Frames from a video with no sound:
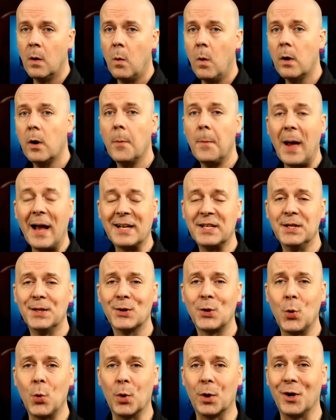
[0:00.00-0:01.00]
Welcome back to
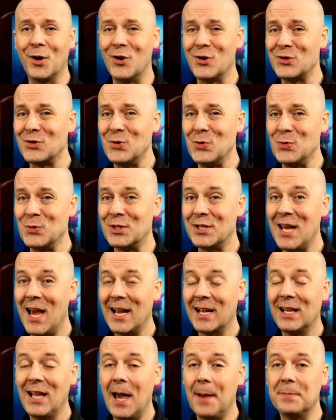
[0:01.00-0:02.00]
the Cord Cutters News
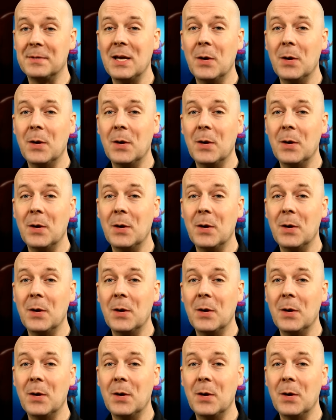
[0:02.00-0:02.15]
Tech Lab.